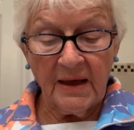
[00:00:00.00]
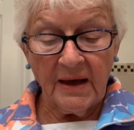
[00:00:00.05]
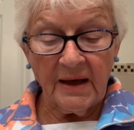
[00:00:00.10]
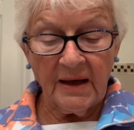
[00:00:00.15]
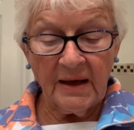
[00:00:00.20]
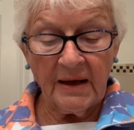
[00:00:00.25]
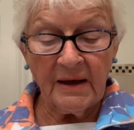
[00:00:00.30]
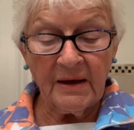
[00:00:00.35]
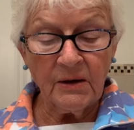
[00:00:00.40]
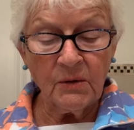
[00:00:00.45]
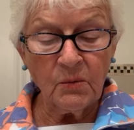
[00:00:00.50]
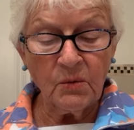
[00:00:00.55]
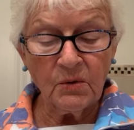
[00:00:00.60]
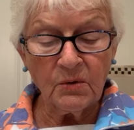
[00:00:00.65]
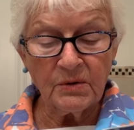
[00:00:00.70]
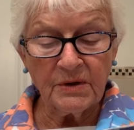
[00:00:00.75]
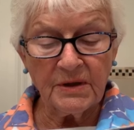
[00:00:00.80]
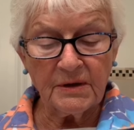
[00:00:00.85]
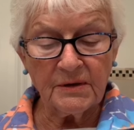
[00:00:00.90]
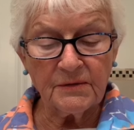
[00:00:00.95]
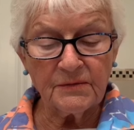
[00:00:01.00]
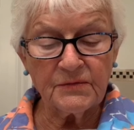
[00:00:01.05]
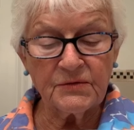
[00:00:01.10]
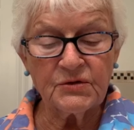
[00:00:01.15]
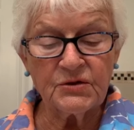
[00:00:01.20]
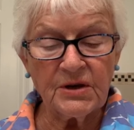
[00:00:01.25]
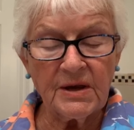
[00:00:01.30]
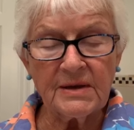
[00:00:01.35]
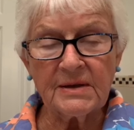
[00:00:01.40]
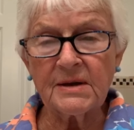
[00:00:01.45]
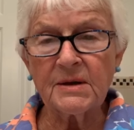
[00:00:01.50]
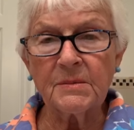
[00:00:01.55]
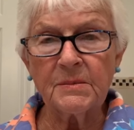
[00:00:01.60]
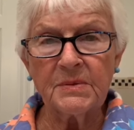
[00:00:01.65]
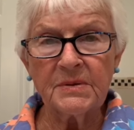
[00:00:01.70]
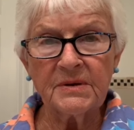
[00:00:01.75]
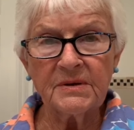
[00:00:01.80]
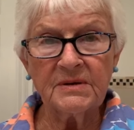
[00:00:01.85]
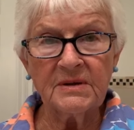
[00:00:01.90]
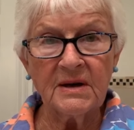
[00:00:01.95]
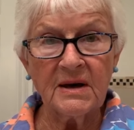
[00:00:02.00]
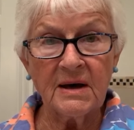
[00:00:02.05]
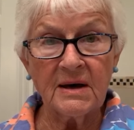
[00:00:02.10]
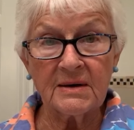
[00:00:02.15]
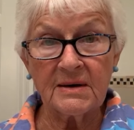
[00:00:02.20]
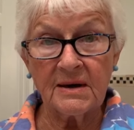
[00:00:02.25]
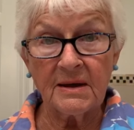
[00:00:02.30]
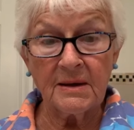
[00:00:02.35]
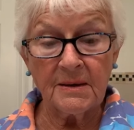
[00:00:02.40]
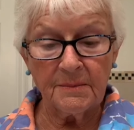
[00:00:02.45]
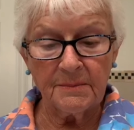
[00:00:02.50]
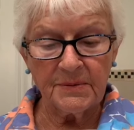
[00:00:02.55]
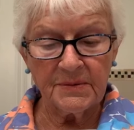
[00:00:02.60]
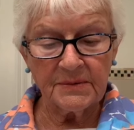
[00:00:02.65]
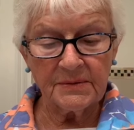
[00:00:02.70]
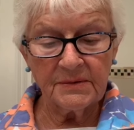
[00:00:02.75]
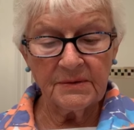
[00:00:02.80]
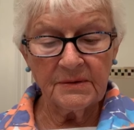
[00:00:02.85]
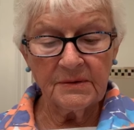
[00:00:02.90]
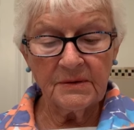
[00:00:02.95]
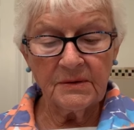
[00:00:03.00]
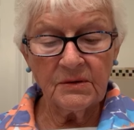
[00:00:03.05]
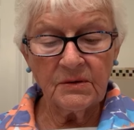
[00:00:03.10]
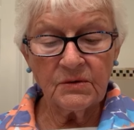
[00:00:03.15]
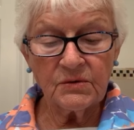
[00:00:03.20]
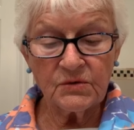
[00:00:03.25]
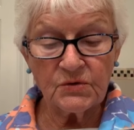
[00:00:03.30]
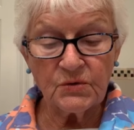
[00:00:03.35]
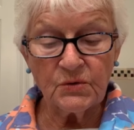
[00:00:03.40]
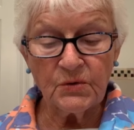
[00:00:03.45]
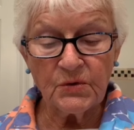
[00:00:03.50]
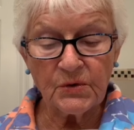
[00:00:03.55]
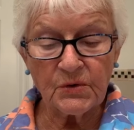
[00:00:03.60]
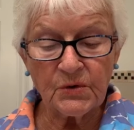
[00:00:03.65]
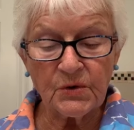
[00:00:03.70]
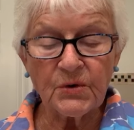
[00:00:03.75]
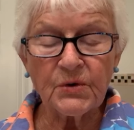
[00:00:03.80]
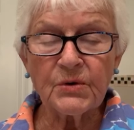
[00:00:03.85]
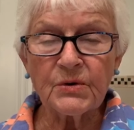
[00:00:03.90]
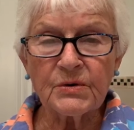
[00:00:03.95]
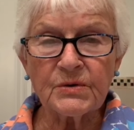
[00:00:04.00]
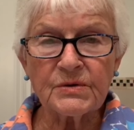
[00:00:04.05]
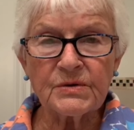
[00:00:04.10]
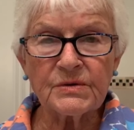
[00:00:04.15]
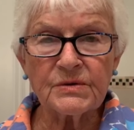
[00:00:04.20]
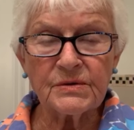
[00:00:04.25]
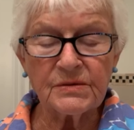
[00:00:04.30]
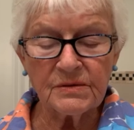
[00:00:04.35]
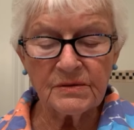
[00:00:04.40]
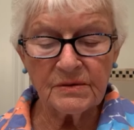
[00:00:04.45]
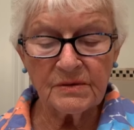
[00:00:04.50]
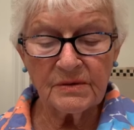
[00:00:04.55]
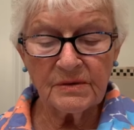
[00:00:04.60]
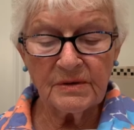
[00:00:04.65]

I will give Jacob, Jacob, to the curse,